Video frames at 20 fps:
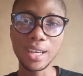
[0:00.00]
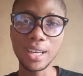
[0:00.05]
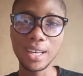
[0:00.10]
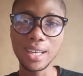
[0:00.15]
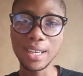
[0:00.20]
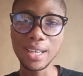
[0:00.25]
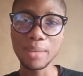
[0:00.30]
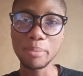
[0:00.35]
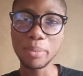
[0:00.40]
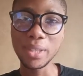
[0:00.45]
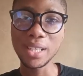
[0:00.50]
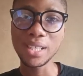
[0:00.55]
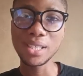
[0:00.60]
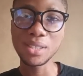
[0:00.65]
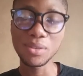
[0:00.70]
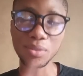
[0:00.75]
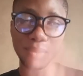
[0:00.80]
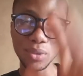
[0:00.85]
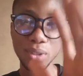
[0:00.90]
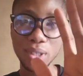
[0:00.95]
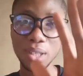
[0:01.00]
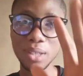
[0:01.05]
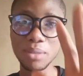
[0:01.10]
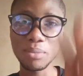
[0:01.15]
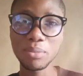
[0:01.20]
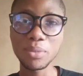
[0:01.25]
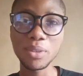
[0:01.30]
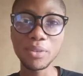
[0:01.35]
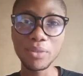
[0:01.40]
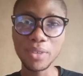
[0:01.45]
Please, if
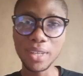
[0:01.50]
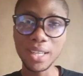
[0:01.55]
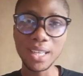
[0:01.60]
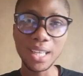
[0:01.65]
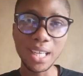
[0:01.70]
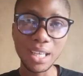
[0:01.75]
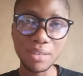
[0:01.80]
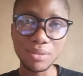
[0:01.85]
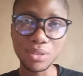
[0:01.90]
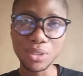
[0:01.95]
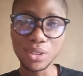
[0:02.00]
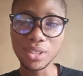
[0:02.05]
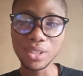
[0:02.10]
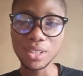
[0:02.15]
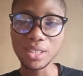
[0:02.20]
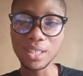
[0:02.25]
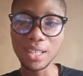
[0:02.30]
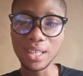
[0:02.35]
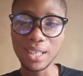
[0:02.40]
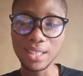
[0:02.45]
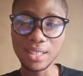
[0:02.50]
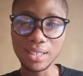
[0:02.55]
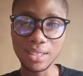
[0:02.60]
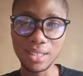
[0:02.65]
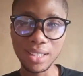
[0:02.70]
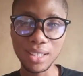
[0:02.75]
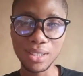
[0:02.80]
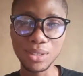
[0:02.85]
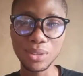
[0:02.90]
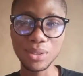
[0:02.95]
you're live, just
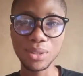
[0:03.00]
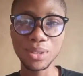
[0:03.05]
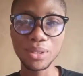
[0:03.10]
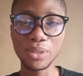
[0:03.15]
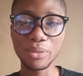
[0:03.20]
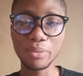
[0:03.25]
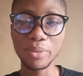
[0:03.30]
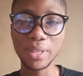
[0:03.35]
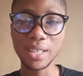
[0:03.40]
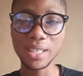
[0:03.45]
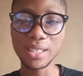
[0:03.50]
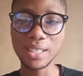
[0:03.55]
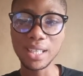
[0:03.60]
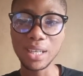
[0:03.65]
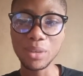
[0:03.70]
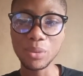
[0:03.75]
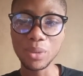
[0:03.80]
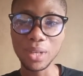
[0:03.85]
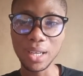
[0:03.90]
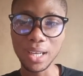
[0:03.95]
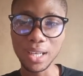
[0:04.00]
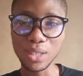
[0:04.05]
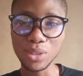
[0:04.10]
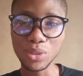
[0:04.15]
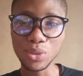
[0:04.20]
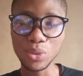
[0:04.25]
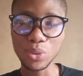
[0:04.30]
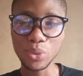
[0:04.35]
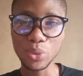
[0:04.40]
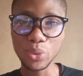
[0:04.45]
indicate yourself, please. I would like to
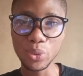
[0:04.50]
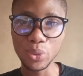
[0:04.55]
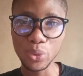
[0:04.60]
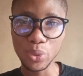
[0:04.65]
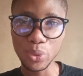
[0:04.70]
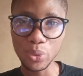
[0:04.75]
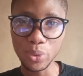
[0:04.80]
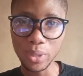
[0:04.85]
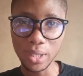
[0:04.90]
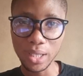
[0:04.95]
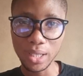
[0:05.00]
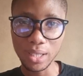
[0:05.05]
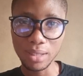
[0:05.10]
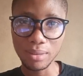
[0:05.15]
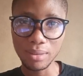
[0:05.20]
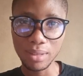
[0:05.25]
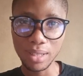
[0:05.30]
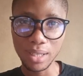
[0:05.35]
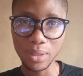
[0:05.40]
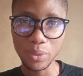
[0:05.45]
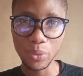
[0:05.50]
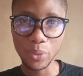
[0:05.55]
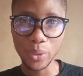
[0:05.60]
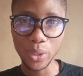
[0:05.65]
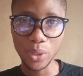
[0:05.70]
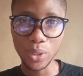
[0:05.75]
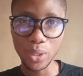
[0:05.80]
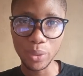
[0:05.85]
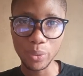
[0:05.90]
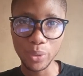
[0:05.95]
know who you are and where you're
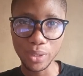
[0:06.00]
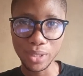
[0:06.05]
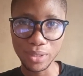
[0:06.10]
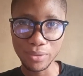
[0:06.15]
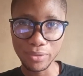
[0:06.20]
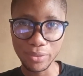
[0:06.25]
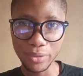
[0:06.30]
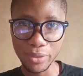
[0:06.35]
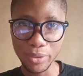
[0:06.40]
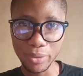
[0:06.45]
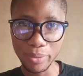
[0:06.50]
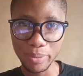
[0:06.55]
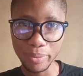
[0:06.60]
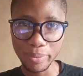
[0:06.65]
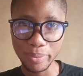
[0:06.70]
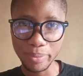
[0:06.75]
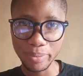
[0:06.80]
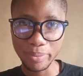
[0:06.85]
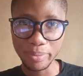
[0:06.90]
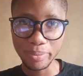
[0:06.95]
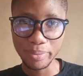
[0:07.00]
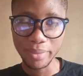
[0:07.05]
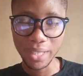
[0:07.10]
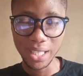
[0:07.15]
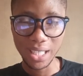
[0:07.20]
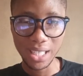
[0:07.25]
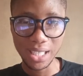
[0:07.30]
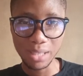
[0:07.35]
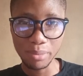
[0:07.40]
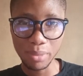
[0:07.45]
watching from.
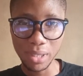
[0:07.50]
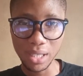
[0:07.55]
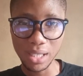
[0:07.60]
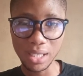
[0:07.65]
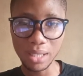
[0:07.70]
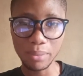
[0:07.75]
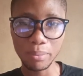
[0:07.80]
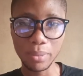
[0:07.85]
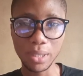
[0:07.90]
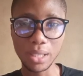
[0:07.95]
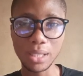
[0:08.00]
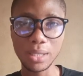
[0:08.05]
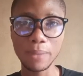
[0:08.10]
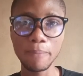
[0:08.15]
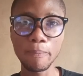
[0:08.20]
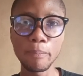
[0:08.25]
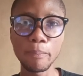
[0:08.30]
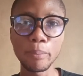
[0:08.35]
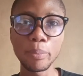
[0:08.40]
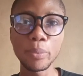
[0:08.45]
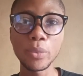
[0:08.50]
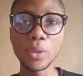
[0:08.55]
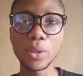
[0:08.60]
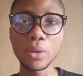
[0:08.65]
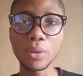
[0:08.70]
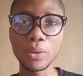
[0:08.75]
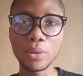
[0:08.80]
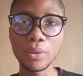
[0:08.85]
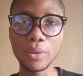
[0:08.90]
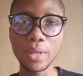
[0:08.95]
Please and please.
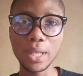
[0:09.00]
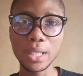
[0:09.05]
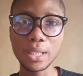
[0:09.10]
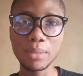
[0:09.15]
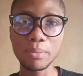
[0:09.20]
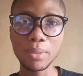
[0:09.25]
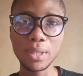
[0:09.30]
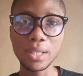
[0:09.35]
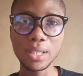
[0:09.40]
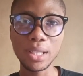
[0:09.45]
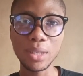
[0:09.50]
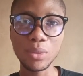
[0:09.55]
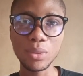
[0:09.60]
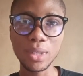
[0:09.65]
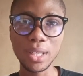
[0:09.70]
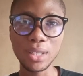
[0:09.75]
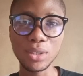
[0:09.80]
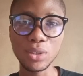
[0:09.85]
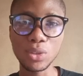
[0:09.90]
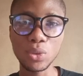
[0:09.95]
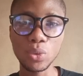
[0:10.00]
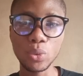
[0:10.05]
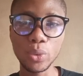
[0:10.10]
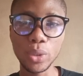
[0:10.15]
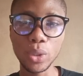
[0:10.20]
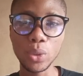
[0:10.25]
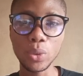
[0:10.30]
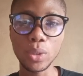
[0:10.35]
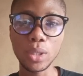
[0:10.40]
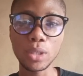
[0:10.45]
Alright, please, I would like to know where you
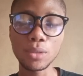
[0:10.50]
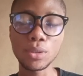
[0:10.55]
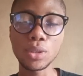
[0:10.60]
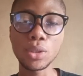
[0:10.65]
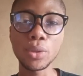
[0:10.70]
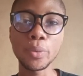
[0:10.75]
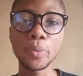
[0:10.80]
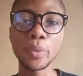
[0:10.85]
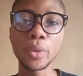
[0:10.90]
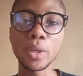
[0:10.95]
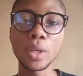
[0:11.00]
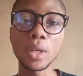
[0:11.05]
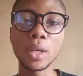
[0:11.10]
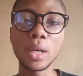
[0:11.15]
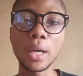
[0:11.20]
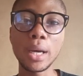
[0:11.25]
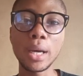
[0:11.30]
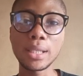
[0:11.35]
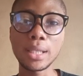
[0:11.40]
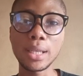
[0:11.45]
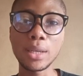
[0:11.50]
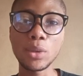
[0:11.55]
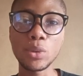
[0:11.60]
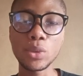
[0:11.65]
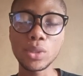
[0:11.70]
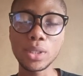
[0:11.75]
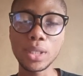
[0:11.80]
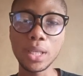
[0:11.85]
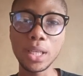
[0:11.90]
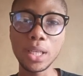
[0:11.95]
are. So as I was
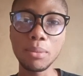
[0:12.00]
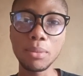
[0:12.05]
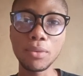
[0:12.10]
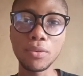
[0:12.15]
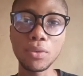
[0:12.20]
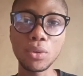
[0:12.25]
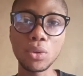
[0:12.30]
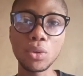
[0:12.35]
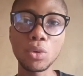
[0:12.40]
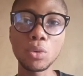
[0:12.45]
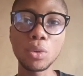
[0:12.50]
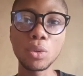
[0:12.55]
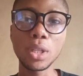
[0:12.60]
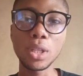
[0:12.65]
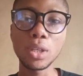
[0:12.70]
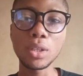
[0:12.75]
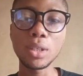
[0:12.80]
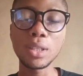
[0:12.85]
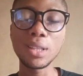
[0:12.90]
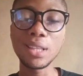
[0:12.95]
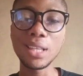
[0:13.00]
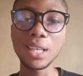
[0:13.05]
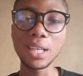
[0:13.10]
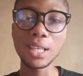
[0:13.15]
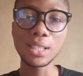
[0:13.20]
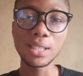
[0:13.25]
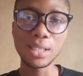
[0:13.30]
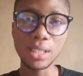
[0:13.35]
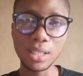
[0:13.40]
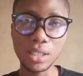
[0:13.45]
saying before, layers
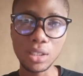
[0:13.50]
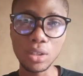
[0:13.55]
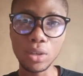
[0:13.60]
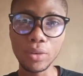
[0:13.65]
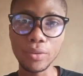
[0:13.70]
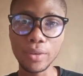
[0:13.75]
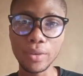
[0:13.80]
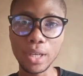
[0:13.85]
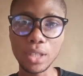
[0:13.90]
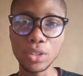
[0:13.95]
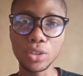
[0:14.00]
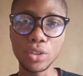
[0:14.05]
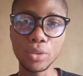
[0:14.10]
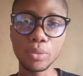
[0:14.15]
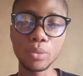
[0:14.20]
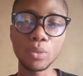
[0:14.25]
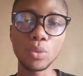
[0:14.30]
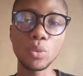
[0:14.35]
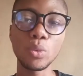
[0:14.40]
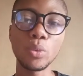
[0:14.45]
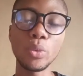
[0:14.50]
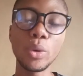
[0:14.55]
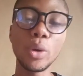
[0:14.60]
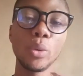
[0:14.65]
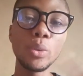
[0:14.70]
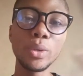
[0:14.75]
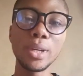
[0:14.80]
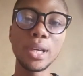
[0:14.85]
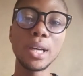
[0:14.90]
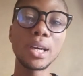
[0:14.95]
need a lot of calcium. What would
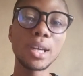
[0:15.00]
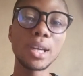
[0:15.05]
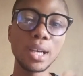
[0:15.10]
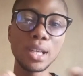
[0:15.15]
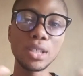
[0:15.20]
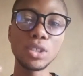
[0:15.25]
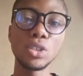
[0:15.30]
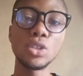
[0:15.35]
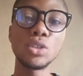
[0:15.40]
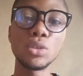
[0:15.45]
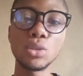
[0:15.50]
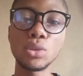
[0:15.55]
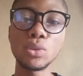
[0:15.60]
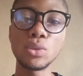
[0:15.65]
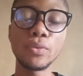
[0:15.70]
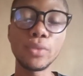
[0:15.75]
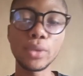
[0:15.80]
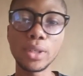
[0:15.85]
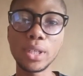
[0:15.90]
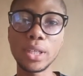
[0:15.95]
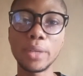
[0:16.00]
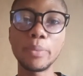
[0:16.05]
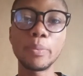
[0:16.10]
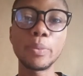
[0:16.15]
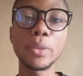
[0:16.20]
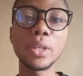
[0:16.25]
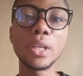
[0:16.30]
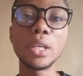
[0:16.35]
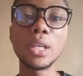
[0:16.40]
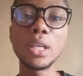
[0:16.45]
that calcium do for them?
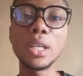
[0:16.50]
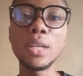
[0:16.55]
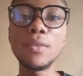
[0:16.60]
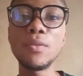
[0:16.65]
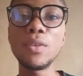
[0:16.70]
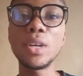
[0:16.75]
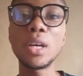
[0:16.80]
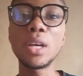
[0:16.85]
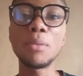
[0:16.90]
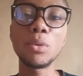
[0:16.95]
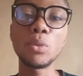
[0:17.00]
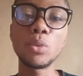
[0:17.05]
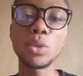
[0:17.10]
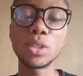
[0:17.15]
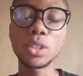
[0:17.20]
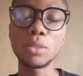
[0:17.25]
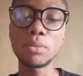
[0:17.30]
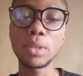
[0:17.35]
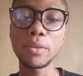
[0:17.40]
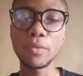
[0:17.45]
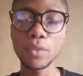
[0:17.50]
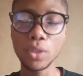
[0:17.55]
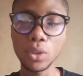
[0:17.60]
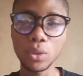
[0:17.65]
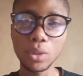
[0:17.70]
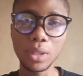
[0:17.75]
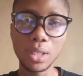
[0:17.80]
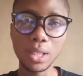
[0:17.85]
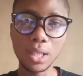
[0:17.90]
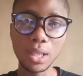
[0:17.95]
If you have been watching my video
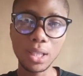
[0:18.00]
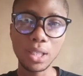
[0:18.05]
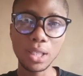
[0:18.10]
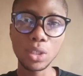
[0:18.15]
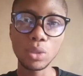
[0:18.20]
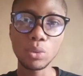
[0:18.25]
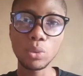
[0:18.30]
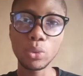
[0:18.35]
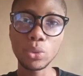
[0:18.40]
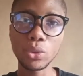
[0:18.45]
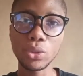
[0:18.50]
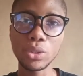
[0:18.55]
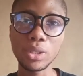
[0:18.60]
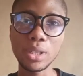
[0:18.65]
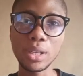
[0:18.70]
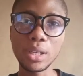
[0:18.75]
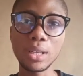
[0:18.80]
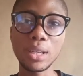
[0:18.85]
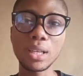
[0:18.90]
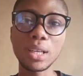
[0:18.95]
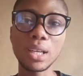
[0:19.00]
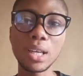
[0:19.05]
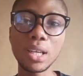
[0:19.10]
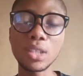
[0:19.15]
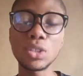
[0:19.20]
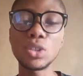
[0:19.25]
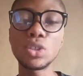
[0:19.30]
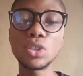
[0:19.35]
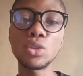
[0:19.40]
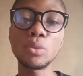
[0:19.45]
lately, you will understand that
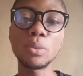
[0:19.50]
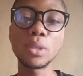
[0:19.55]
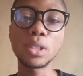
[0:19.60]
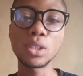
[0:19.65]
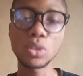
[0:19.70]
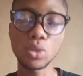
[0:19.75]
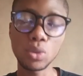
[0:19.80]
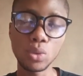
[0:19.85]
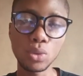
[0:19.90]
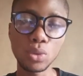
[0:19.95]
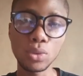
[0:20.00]
calcium is good for